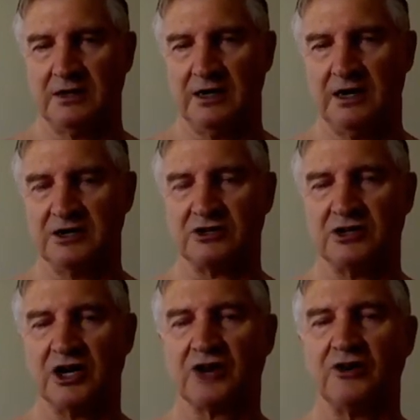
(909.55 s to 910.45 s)
and is
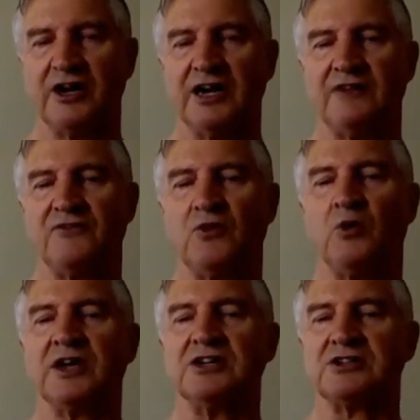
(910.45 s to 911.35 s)
agreeing for what
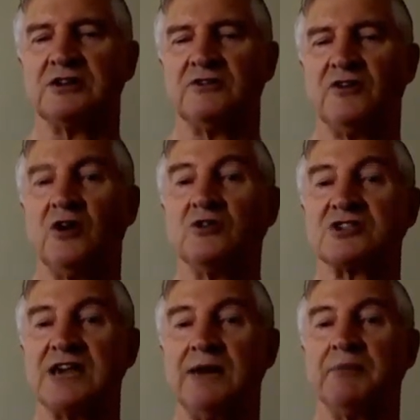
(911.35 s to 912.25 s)

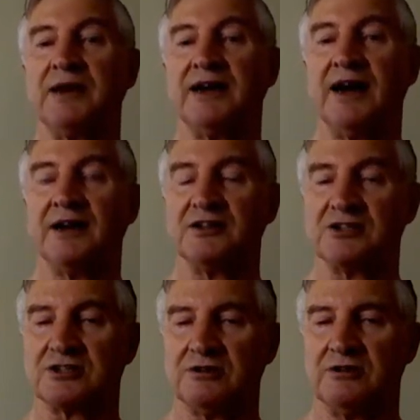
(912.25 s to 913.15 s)
Osama bin Laden's
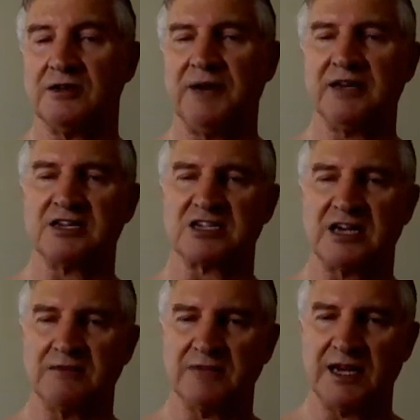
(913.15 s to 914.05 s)
doing. They're about the
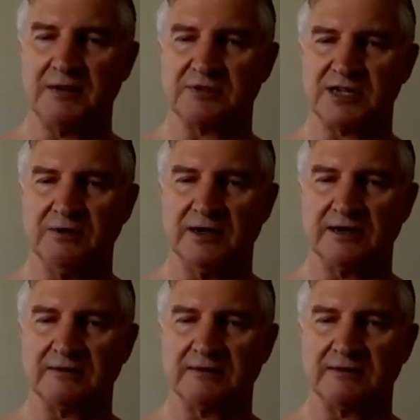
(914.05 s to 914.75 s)
same names anyway.